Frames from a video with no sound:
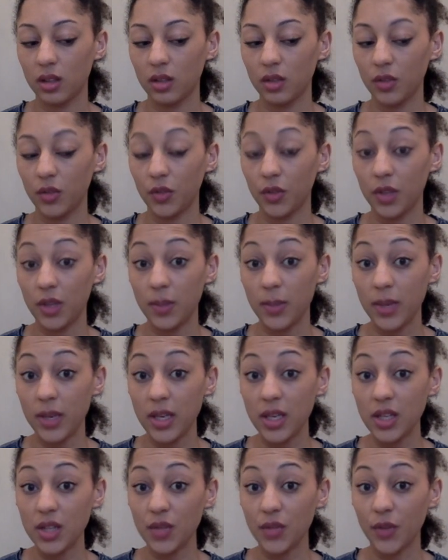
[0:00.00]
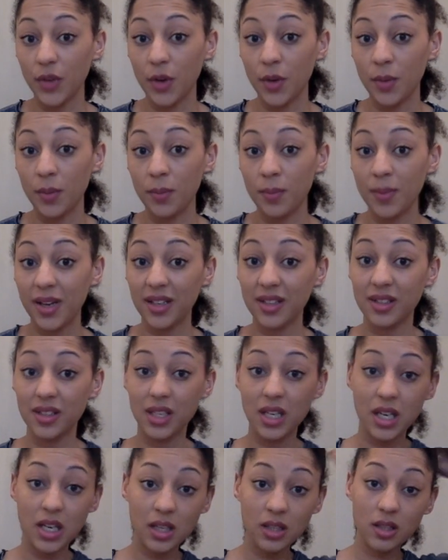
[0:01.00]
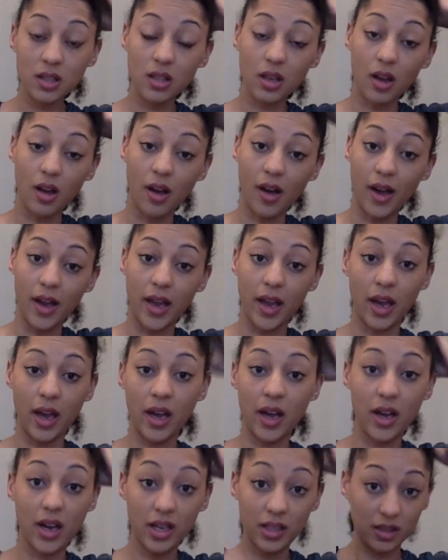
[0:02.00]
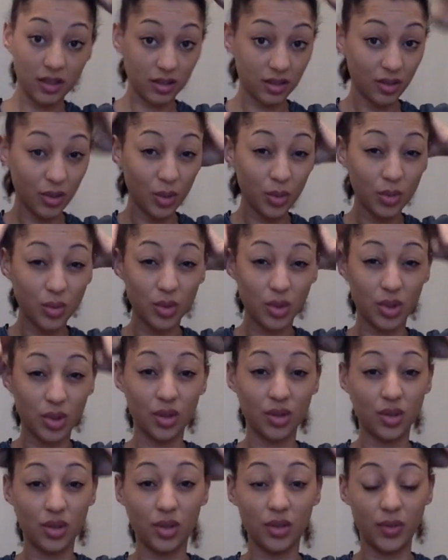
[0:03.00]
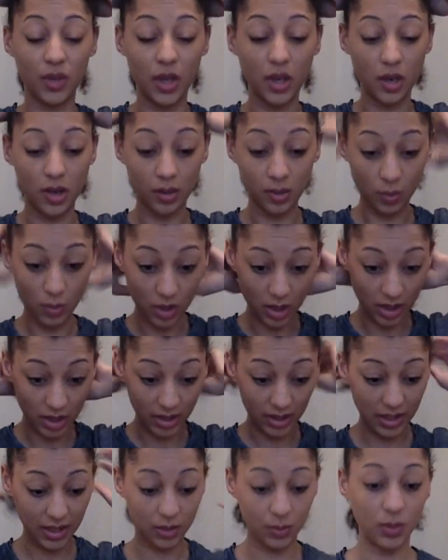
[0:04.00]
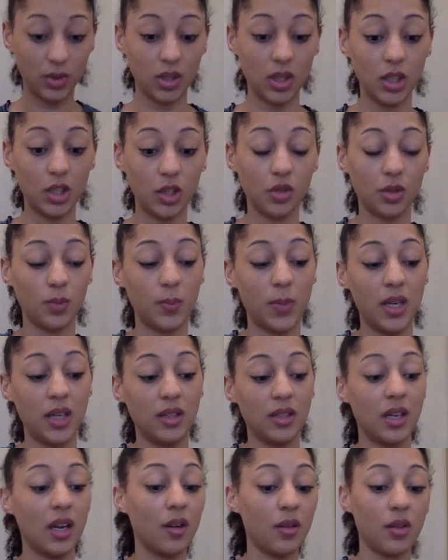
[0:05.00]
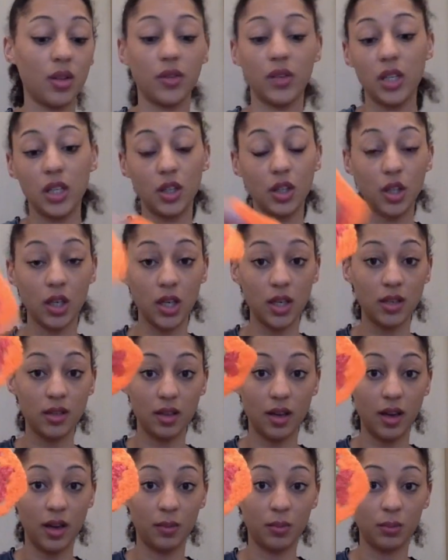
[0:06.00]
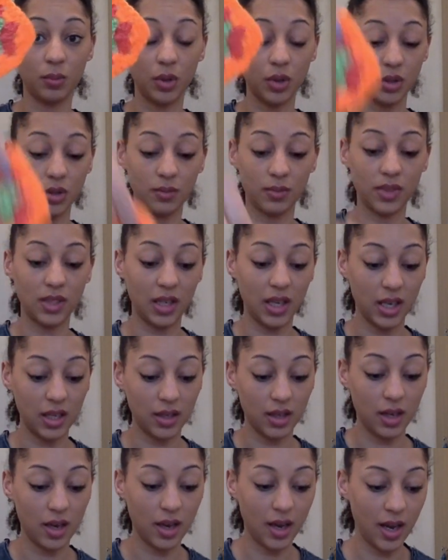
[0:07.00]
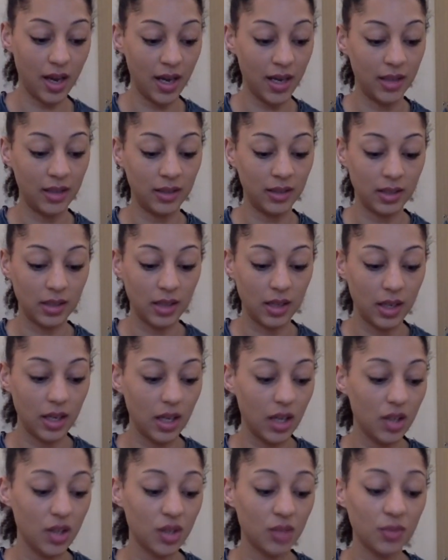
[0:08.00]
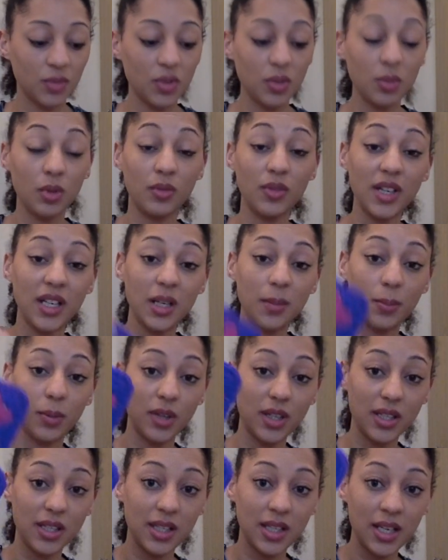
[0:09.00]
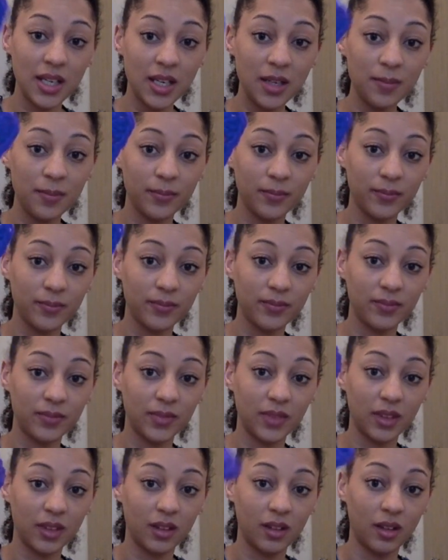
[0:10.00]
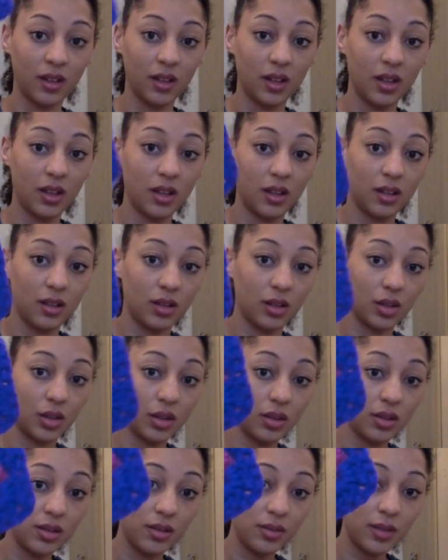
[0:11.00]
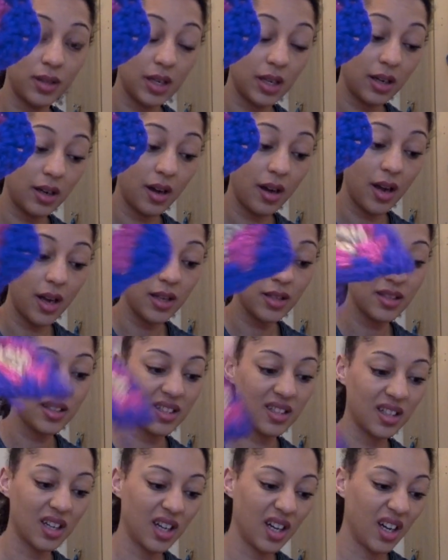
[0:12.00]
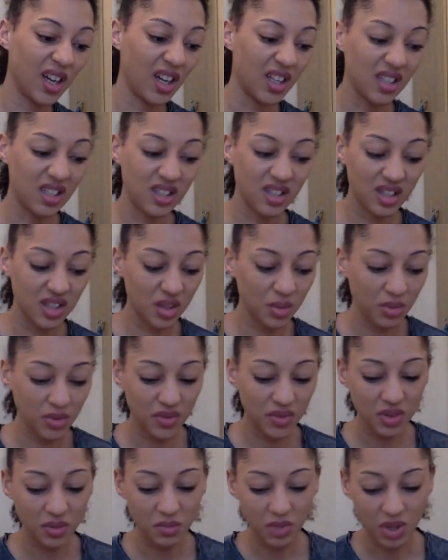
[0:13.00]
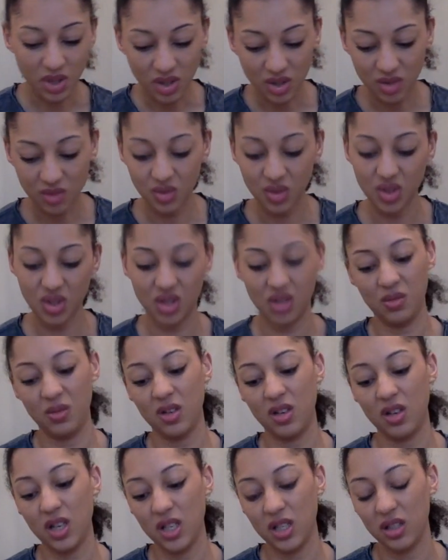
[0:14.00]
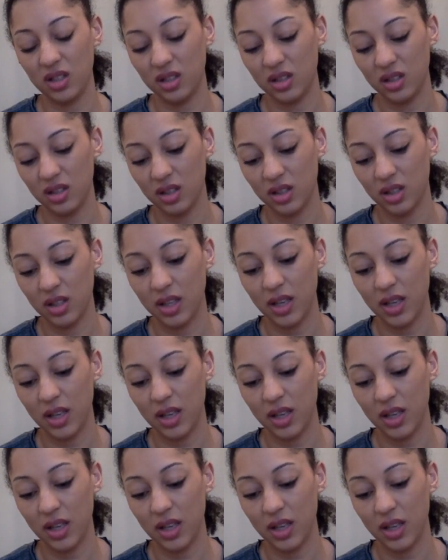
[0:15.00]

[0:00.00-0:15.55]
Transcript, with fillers: freebies, from magazines. I had all sorts of yarn, and what I did was I just picked out three colours and put them together, and some of them are really pretty The colours are really nice and some of them aren't so nice.